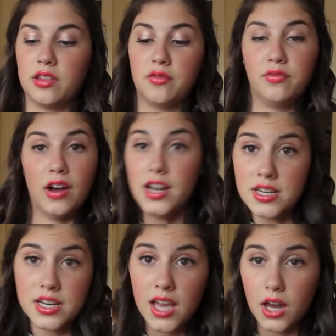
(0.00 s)
the
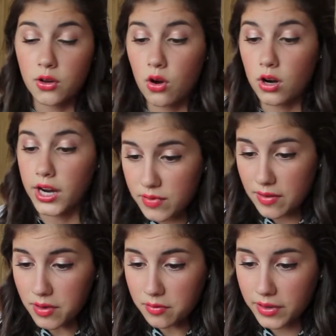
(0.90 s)
fun category.
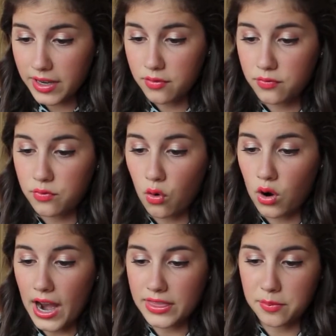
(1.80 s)
Favorite read
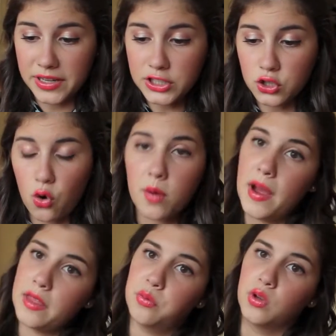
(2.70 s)
for at the beach or
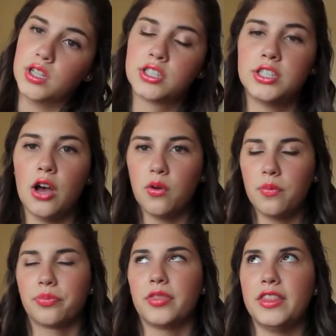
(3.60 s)
by the pool.
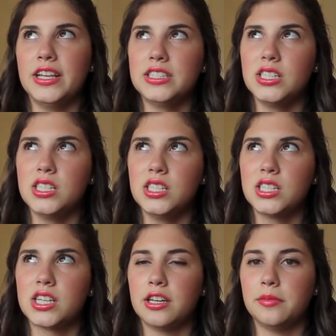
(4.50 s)
So this
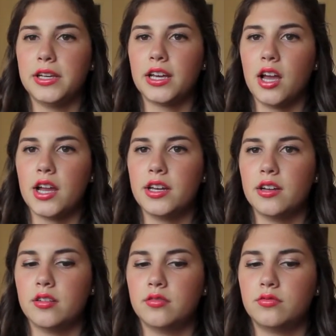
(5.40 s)
is gonna be kind
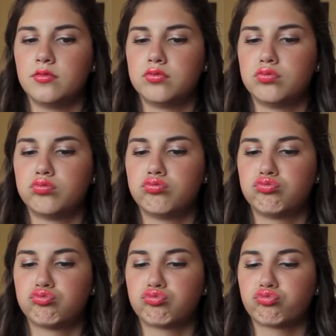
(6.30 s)
of,
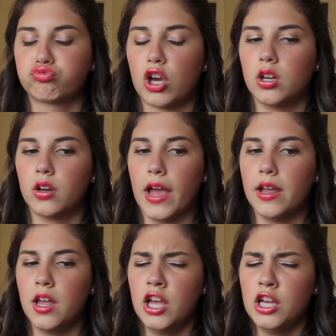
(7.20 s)

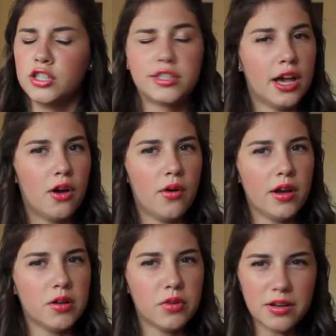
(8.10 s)
okay.
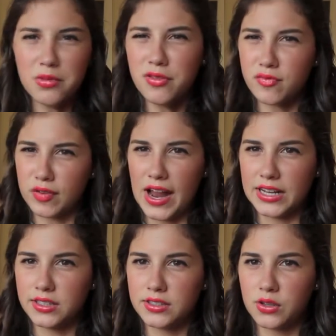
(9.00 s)
So when I'm with
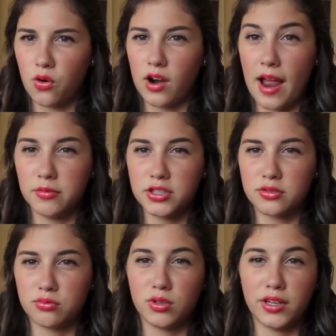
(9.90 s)
friends or I'm
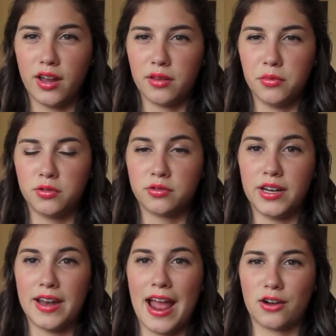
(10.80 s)
just really not in the mood to
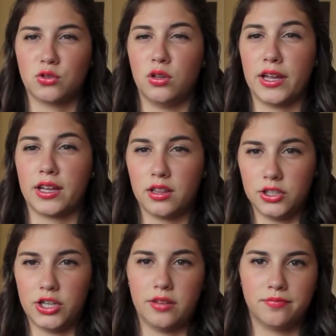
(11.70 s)
read an actual like
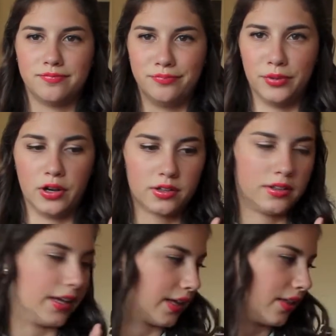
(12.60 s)
legit book,
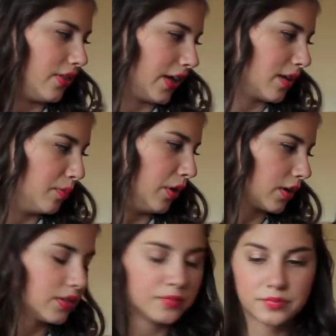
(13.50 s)
like a thick
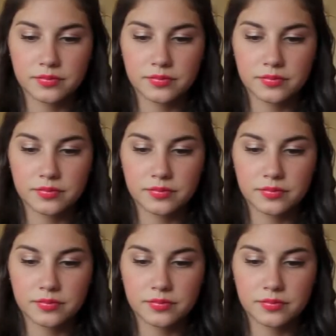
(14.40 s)
book,